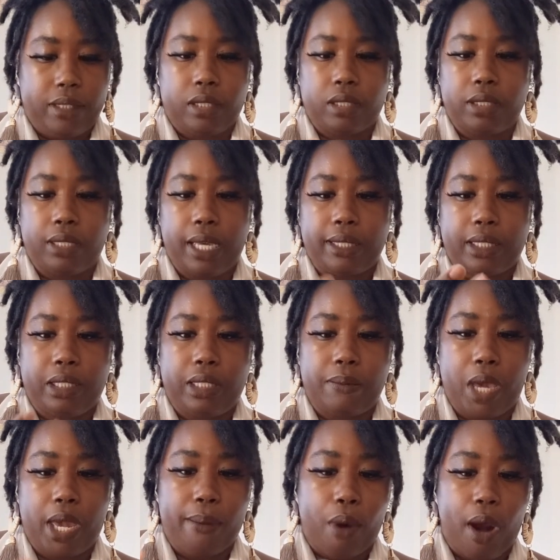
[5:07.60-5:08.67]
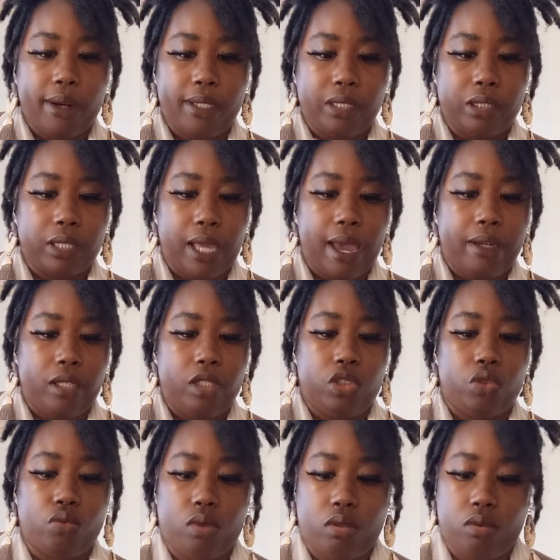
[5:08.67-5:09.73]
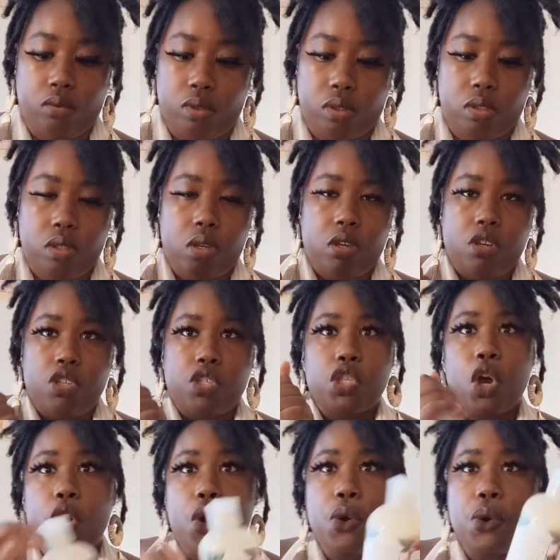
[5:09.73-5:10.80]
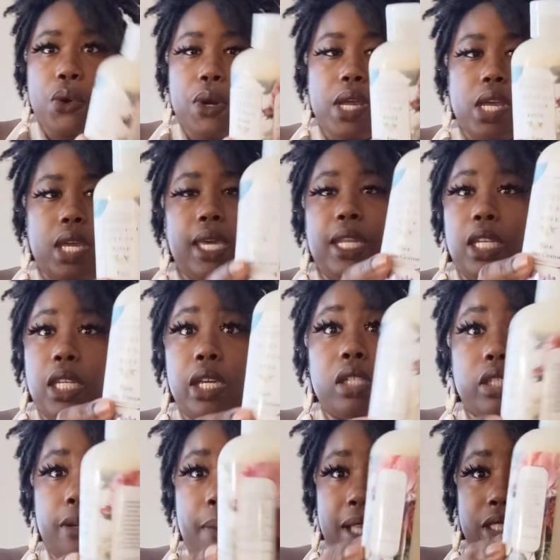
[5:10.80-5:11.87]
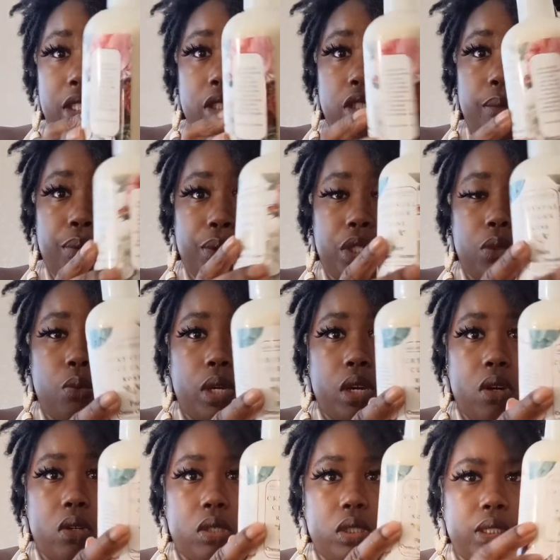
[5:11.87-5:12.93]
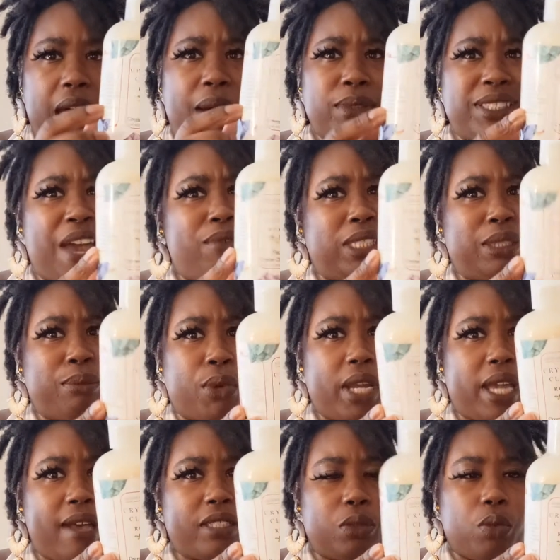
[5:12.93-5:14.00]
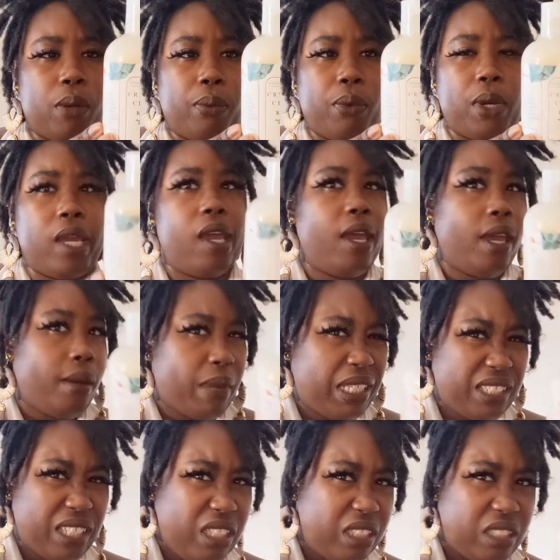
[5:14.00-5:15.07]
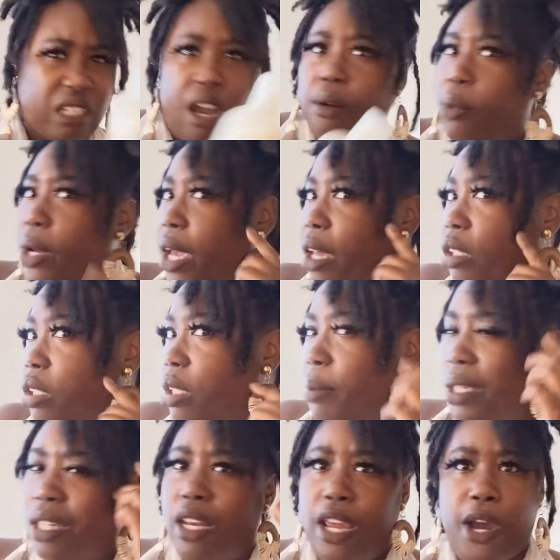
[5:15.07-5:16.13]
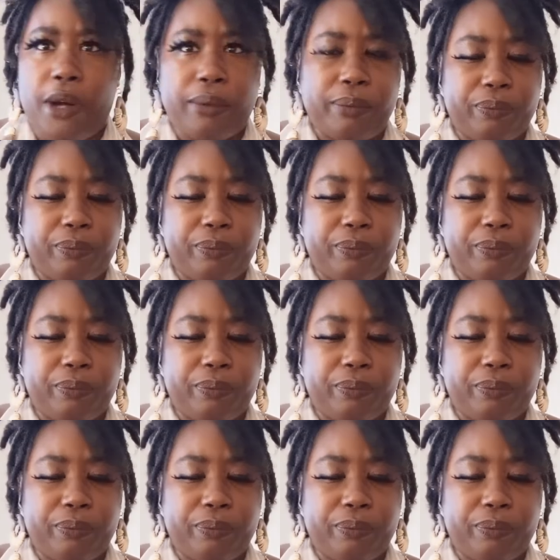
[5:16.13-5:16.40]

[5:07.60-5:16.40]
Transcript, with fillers: because that's the main part of this line is rose. So, and it did clear my skin pretty well because I was having some breakouts at one point. My skin is starting to break out a little bit now.